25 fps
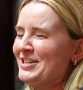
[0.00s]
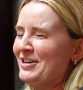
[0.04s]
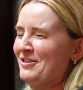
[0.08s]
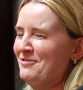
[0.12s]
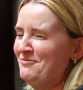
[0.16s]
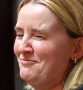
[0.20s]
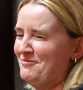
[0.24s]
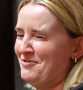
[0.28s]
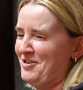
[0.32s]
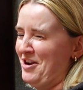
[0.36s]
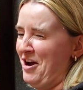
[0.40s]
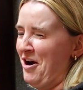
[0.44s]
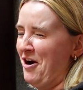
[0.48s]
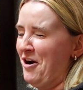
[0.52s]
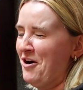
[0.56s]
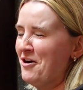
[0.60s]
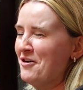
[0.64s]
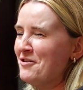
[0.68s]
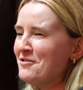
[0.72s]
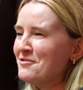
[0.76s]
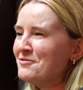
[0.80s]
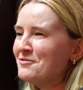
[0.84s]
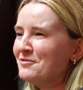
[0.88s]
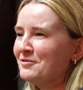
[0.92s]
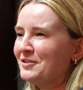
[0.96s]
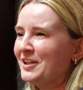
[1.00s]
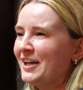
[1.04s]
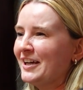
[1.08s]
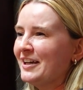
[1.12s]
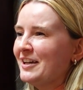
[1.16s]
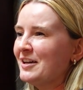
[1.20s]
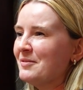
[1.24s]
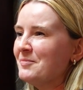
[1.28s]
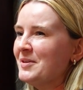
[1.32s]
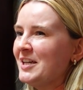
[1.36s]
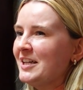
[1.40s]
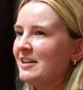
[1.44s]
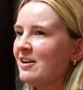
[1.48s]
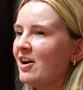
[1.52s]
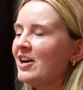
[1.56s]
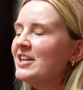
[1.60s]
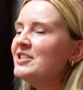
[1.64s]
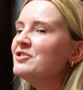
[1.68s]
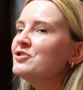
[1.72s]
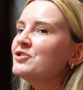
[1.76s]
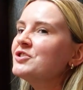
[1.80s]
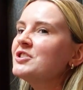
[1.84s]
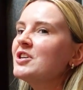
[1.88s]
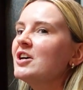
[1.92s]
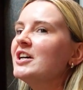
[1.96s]
don't know. Like, I mean, I
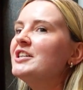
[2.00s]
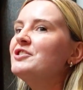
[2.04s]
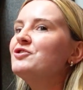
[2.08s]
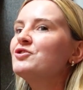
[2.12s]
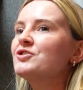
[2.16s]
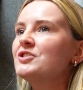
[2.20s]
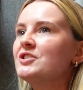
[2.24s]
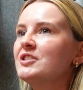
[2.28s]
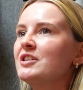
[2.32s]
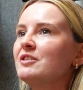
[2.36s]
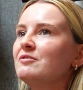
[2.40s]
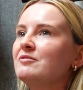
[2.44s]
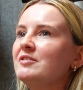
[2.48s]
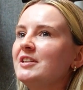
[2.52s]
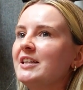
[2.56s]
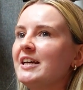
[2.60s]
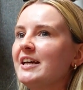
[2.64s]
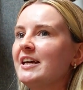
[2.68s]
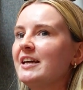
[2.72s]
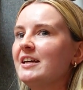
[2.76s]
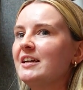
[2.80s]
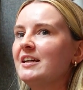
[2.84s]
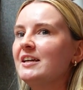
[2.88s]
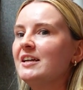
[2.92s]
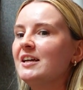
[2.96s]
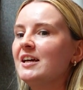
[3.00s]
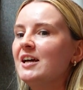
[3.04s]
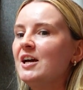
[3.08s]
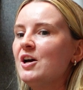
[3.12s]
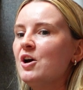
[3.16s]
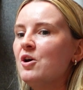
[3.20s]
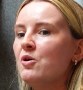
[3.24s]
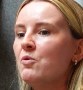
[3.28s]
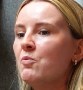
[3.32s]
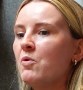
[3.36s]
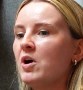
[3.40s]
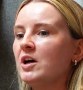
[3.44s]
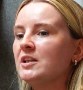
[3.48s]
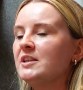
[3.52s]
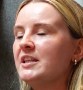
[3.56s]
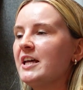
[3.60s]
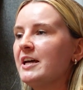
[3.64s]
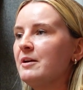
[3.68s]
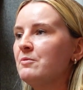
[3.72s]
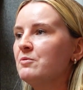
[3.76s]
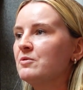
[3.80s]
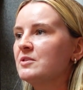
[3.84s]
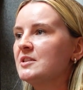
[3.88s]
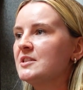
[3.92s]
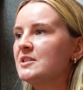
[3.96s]
just don't think what
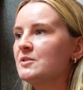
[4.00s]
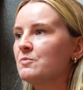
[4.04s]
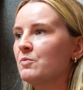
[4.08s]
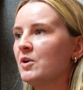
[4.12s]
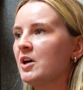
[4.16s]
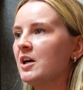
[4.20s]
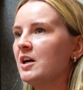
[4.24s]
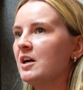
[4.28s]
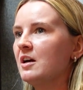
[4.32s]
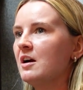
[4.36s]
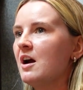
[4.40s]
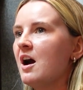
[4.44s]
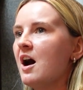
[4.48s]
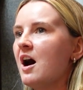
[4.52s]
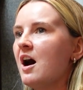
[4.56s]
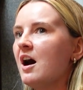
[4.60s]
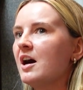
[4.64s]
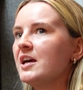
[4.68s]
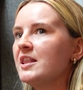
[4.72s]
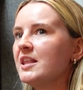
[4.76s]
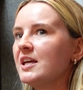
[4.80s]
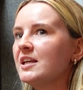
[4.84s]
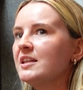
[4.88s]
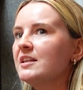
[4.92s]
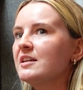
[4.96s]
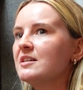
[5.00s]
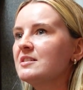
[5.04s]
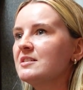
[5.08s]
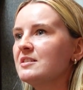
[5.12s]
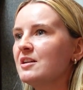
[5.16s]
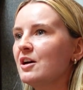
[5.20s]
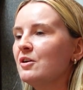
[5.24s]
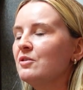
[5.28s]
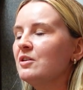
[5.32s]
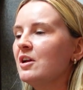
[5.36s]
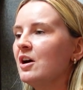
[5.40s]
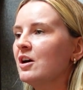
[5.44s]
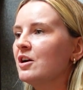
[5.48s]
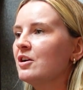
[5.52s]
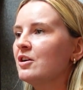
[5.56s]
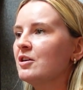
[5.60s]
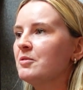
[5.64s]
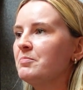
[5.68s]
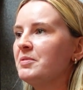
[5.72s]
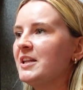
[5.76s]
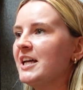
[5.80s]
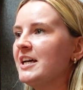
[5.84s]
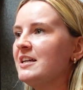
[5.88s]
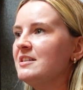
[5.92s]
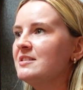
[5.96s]
they once were. I think there's no longer
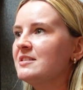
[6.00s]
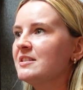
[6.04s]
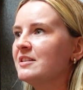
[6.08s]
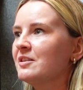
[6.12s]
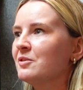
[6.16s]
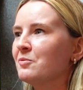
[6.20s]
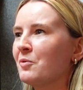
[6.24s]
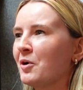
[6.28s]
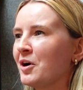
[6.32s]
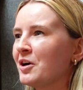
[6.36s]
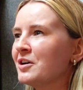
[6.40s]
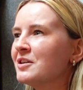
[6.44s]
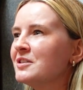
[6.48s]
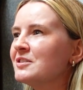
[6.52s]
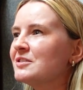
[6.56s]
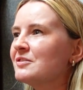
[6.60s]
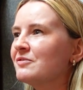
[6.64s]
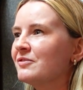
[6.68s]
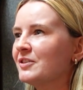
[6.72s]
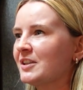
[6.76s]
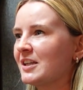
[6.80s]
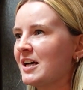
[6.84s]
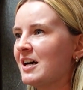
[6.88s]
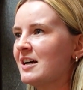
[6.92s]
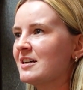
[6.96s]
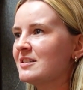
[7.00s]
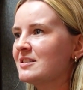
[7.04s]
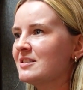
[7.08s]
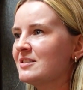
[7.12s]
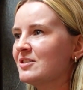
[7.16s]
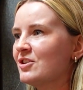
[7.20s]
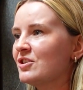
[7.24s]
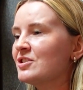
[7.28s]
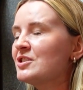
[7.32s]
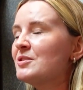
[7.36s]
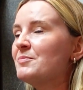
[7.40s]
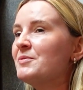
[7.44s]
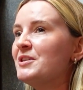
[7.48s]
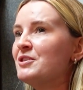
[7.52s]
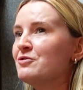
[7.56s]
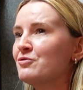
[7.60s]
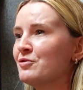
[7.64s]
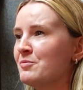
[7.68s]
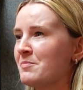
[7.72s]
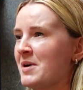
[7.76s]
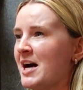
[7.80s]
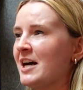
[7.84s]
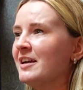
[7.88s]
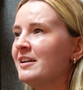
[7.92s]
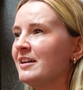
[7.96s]
a place in the world for that. Not to be
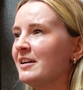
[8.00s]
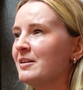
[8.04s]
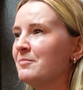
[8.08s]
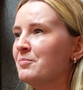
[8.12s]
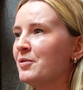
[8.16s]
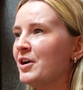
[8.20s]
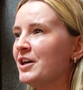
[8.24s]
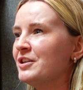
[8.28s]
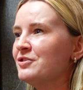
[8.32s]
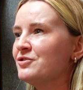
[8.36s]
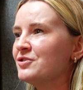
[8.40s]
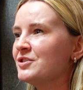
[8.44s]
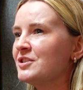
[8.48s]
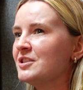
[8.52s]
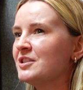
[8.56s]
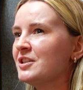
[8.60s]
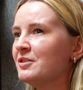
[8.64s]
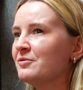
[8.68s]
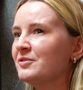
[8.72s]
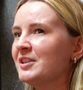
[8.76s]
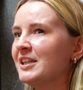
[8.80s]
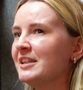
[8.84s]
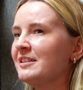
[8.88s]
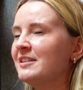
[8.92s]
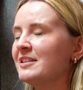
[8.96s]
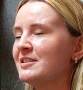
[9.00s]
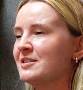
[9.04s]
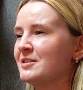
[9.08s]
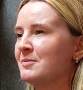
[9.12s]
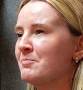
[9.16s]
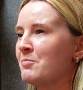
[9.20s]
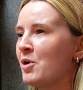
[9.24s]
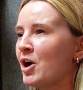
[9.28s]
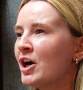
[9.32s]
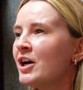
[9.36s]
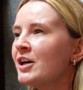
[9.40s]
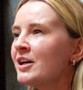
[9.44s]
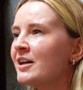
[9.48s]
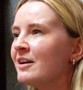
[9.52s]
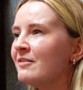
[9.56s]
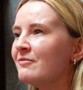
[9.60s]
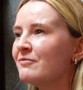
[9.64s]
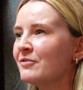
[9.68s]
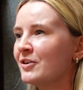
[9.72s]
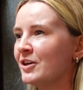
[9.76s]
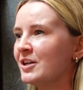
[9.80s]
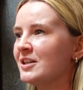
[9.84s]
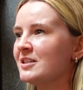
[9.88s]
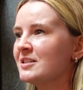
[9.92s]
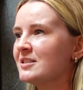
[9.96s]
dramatic, but I just don't think there's a
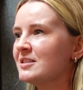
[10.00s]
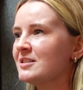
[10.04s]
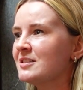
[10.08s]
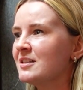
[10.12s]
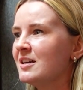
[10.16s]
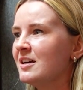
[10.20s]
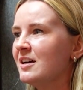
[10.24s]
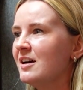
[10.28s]
market for it.